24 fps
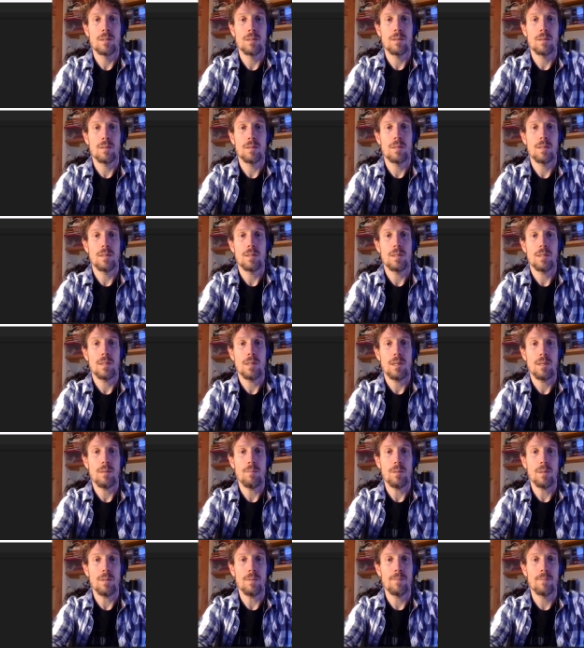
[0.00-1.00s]

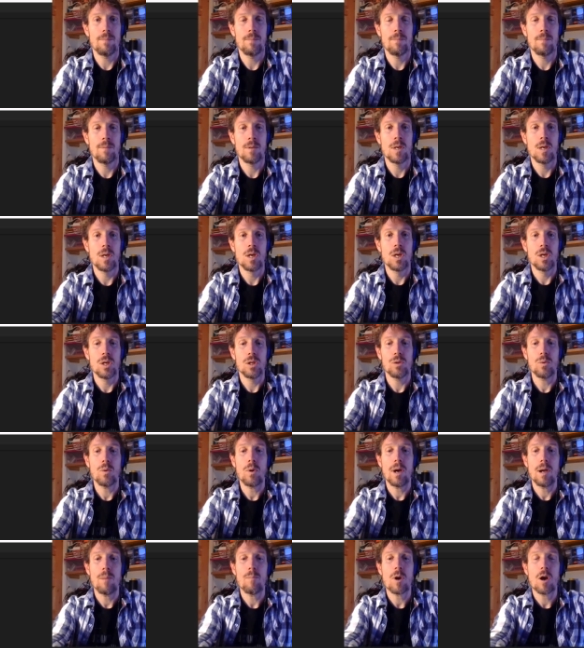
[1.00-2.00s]
Disable. So what
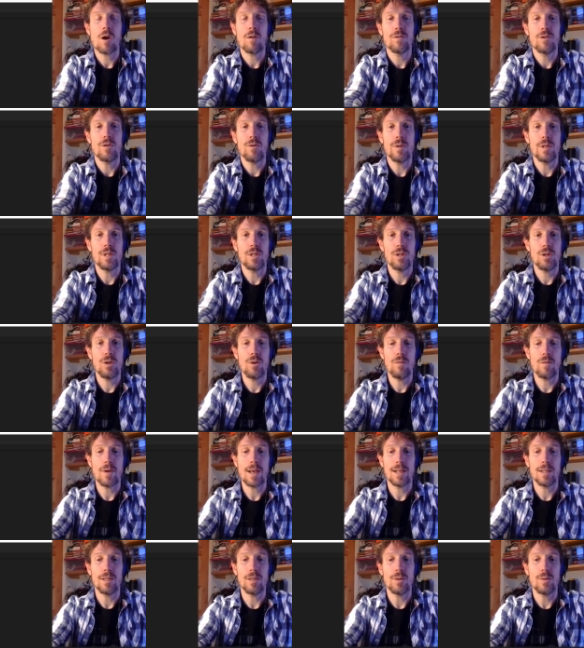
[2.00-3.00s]
I'm after is two
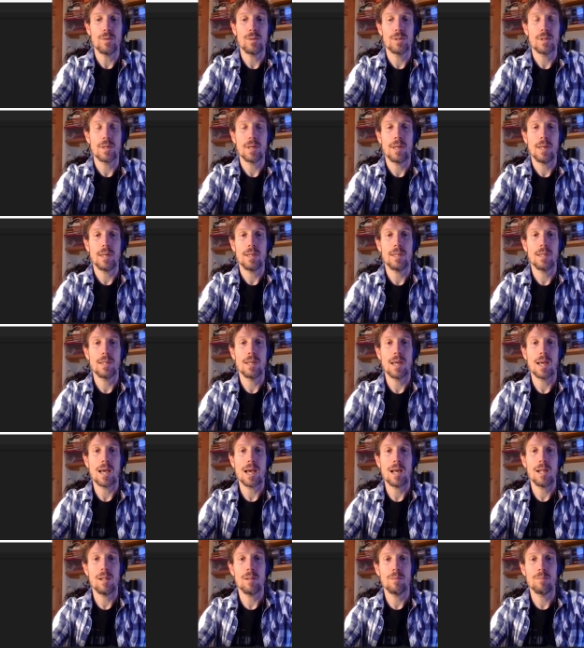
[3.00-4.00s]
values and
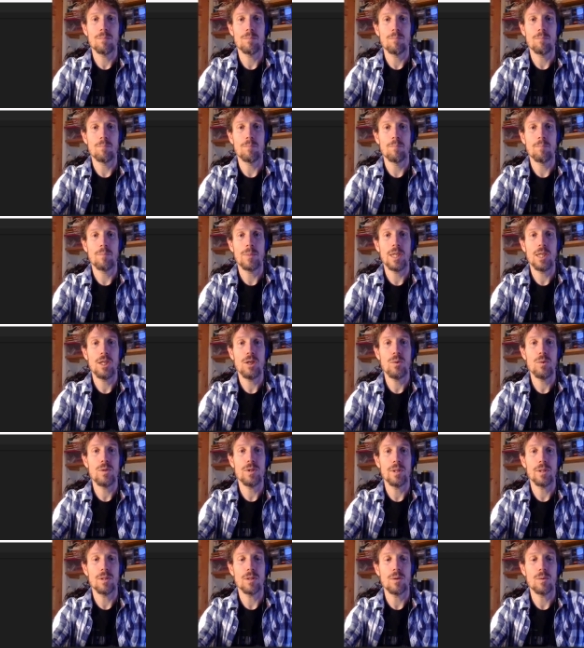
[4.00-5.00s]
I'll be
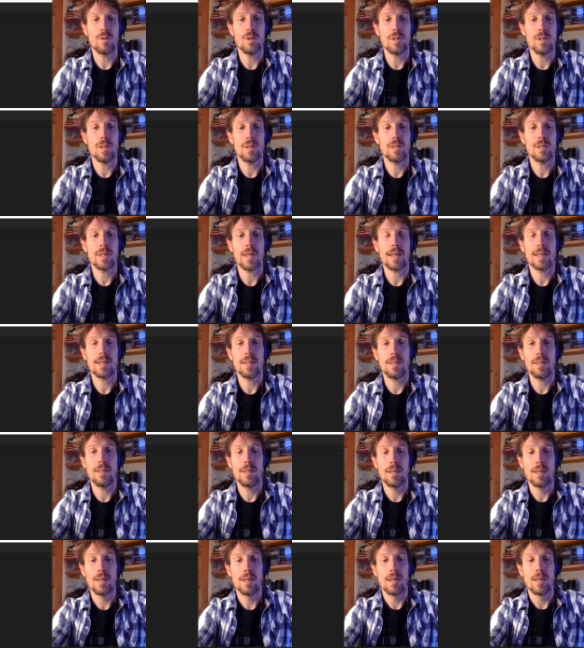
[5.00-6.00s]
using those in a second.
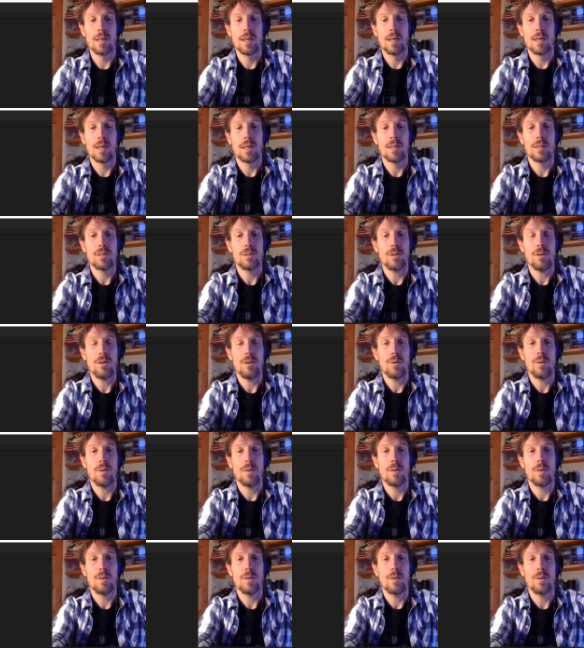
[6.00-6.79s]
So